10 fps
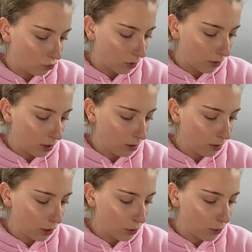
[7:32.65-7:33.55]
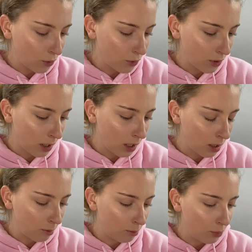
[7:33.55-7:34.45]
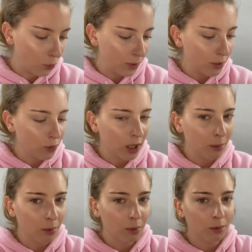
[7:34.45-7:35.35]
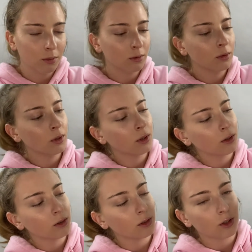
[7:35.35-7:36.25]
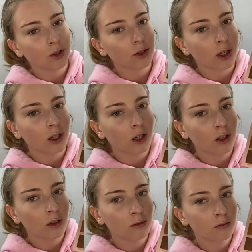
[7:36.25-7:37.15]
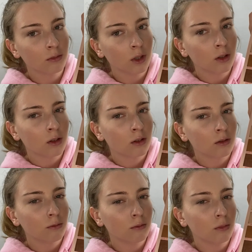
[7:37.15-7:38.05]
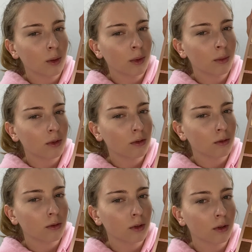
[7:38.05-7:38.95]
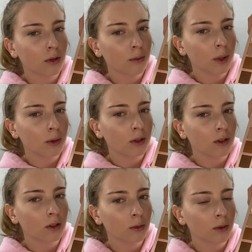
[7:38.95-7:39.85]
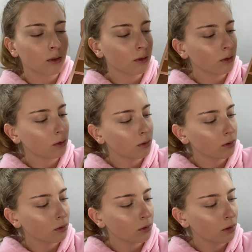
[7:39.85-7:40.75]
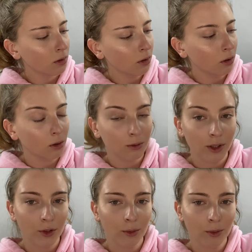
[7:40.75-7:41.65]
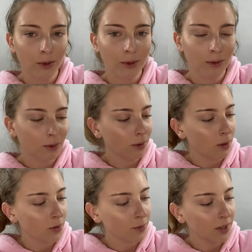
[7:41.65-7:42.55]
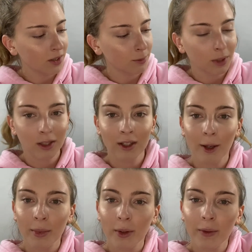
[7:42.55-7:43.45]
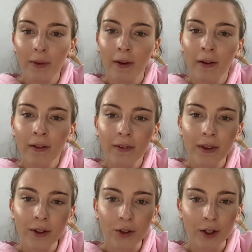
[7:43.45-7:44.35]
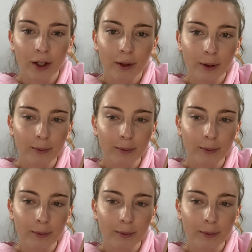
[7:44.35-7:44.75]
I think I'm going to use Booty Trap, this shade here. It might be a bit too dark, maybe this one. Oh, that's what I was meant to be tapping on, that shade.